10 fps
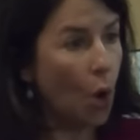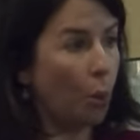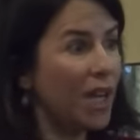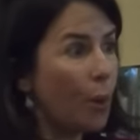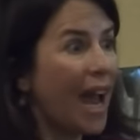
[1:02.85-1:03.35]

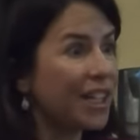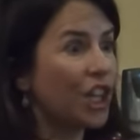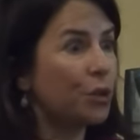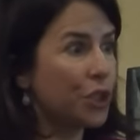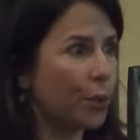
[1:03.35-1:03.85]
We know how to
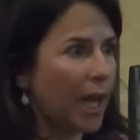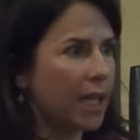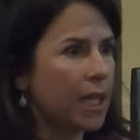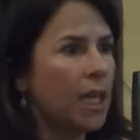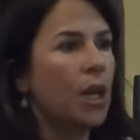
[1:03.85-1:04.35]
go do
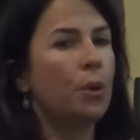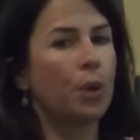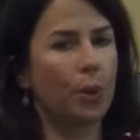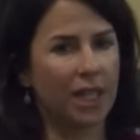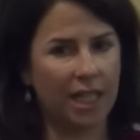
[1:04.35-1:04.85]
it
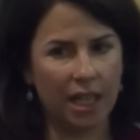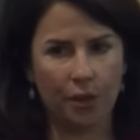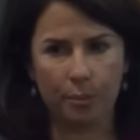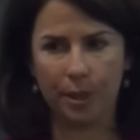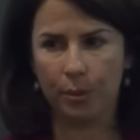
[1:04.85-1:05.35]
we want to get
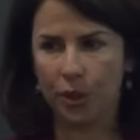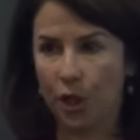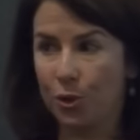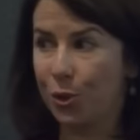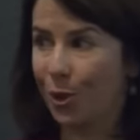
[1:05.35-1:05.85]
other people to
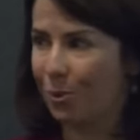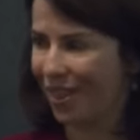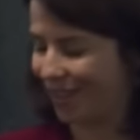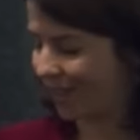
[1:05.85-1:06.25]
go do it with us.